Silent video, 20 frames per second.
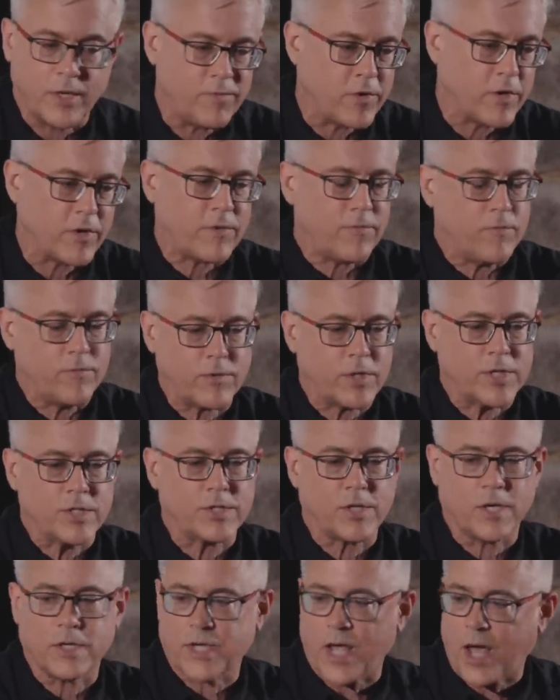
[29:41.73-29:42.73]
Even if it can
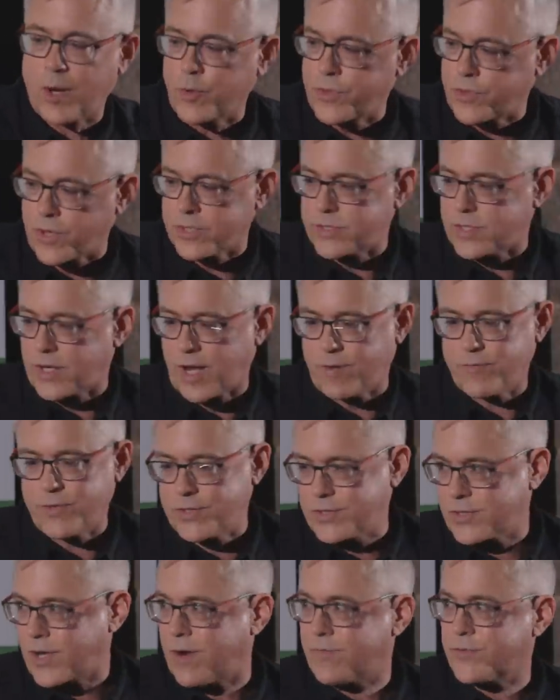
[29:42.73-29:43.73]
sit down with us and have
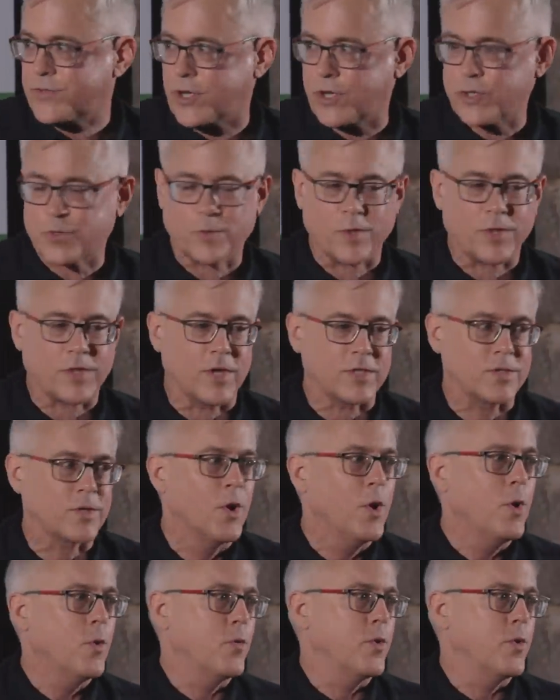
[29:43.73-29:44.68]
this conversation with us,